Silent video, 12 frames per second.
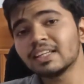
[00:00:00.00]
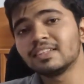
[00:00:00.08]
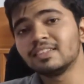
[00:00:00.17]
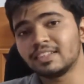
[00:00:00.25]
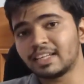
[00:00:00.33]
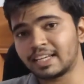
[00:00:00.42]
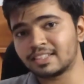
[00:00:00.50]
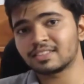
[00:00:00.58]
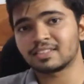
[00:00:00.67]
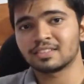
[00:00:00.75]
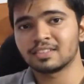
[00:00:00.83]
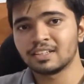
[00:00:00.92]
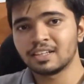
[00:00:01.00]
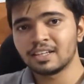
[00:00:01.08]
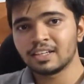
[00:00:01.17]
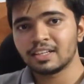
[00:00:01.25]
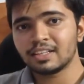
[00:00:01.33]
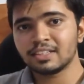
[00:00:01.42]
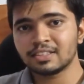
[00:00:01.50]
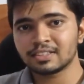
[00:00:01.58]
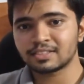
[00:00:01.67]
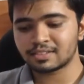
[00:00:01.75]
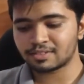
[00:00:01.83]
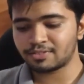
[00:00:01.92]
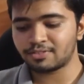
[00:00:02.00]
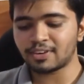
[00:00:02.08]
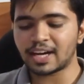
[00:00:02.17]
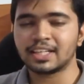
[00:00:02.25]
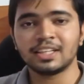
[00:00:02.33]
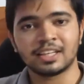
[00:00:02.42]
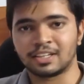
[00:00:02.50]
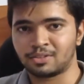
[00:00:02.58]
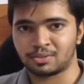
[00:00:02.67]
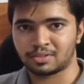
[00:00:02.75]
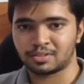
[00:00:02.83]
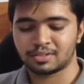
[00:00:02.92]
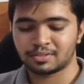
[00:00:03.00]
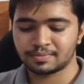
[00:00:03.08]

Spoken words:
The next is fatty necrosis.